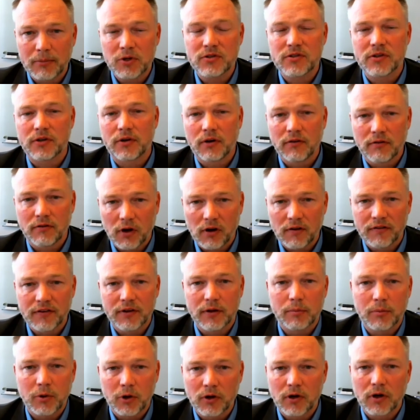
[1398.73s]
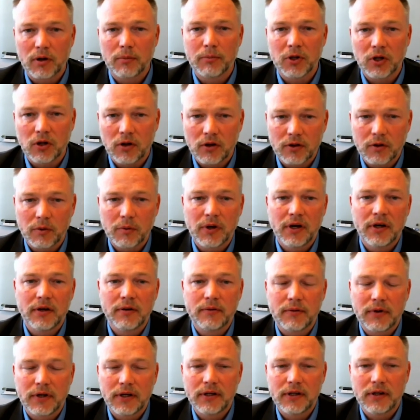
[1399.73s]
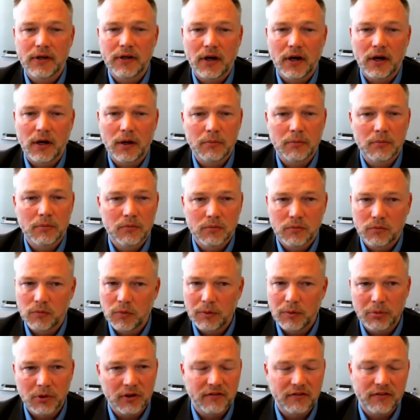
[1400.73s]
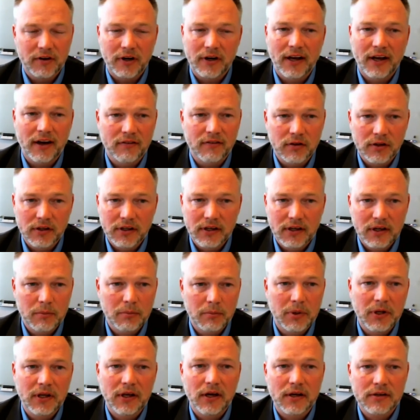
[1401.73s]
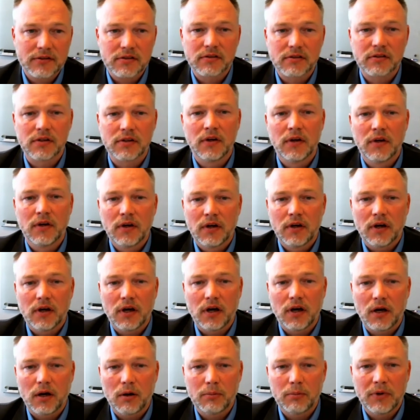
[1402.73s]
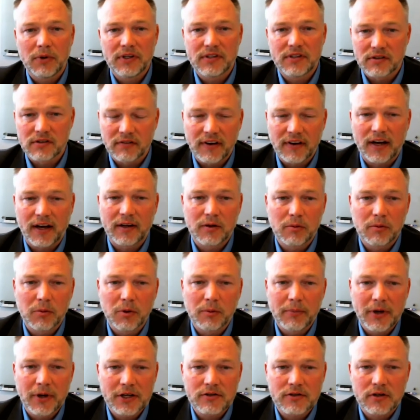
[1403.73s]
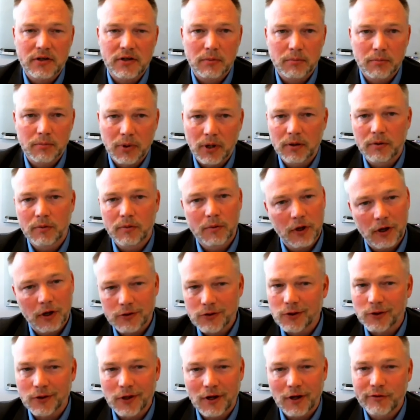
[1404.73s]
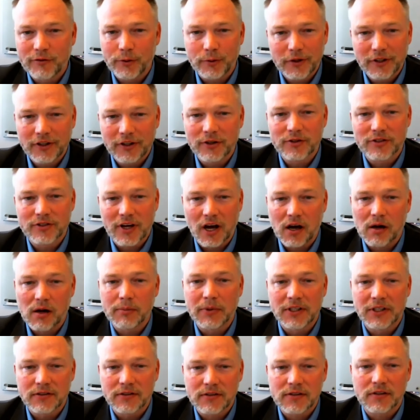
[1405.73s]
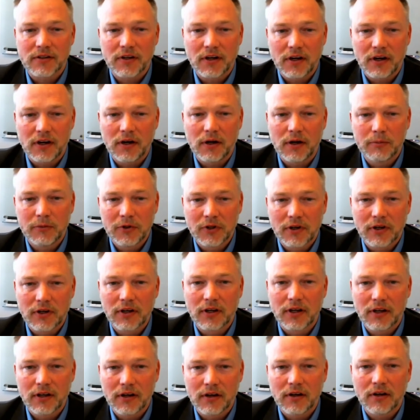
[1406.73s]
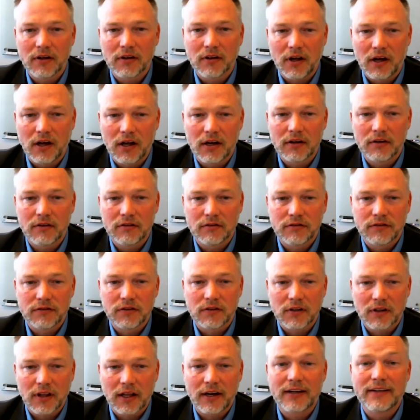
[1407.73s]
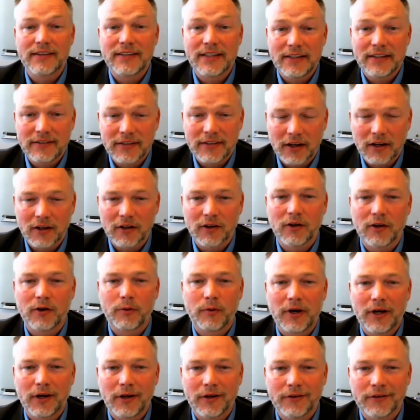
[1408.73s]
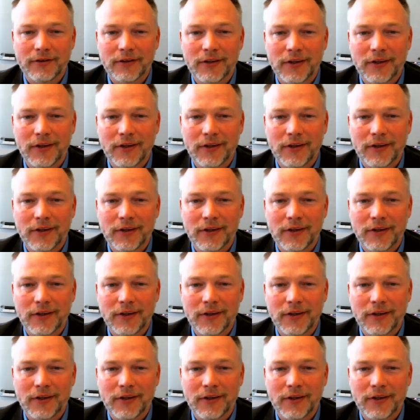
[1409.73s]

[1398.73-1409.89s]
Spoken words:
that are involved in the program along the way, right? We believe very heavily in NPS as a valuable metric, but we also love to read those comments. You can get a lot of detail around